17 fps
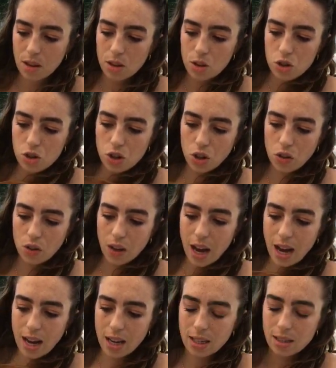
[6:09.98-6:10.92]
show you
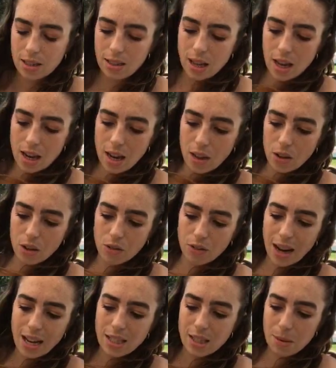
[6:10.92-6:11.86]
guys another
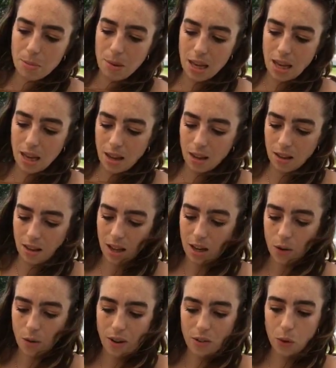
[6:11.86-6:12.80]
recipe. I know
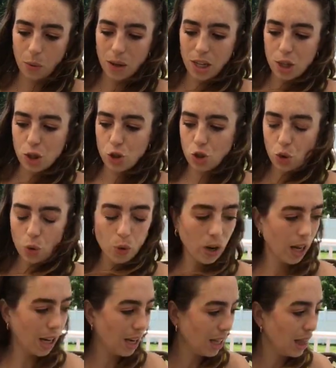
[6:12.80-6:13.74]
everyone
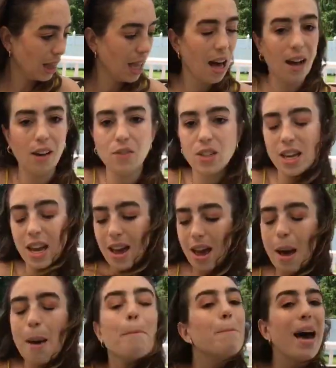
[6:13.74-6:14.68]
enjoyed and loved
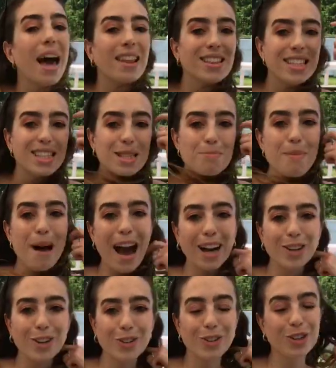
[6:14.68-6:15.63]
Beth's
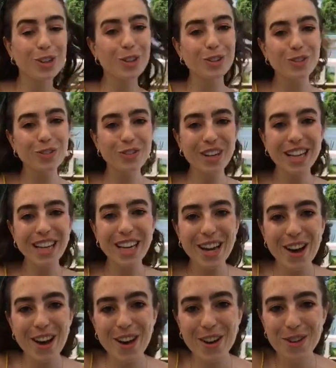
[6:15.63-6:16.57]
macaroon
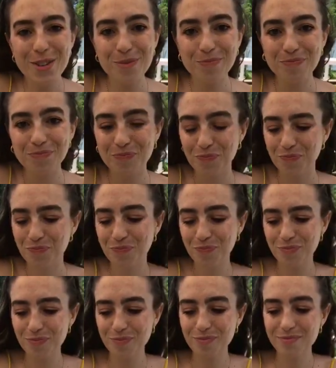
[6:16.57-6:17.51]
video.
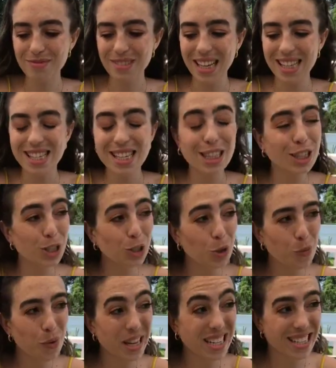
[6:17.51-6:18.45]
It's a little
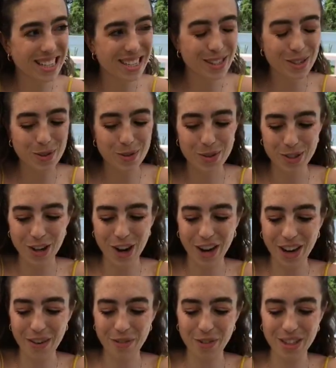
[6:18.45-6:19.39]
windy, so
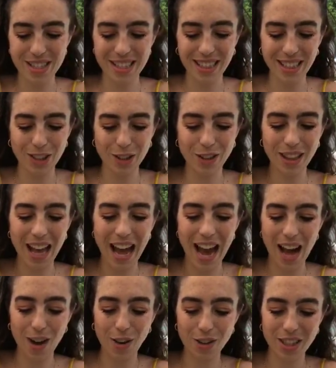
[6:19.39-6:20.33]
sorry if it's a little
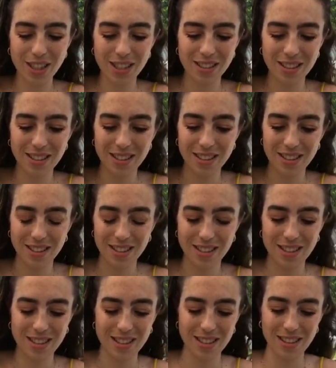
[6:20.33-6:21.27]
loud.
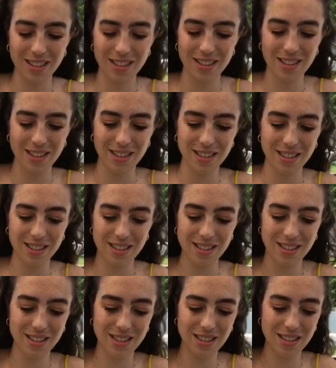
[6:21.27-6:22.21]

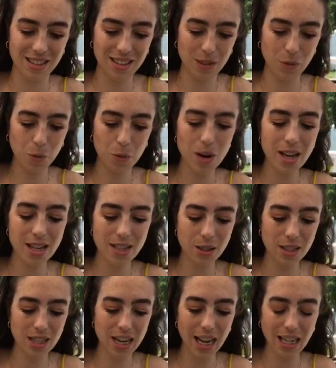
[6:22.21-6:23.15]
It was
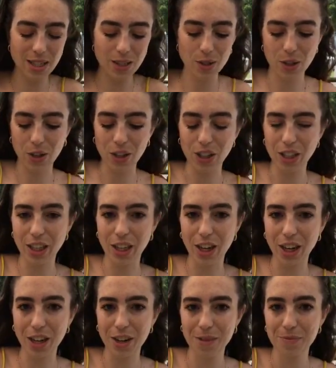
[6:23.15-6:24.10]
nice
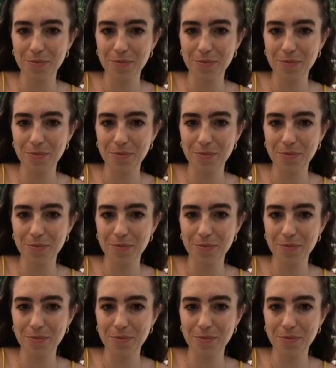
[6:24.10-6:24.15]
earlier.